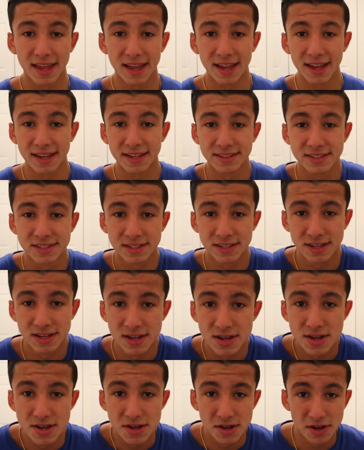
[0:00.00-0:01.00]
and
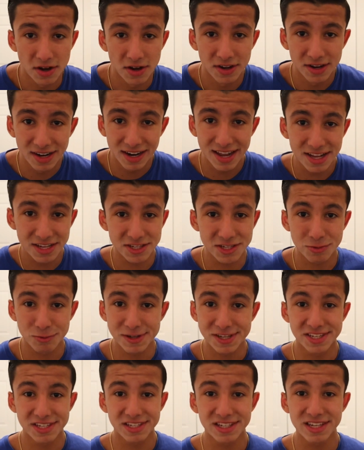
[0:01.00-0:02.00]
unless
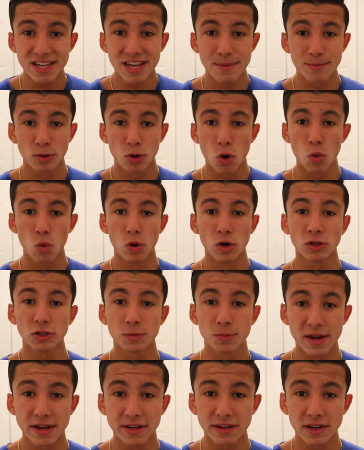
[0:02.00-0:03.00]
we see him go
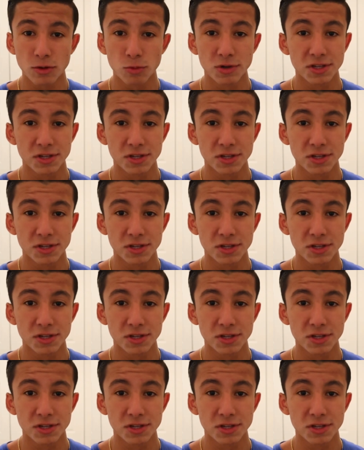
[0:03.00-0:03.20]
World Breaker,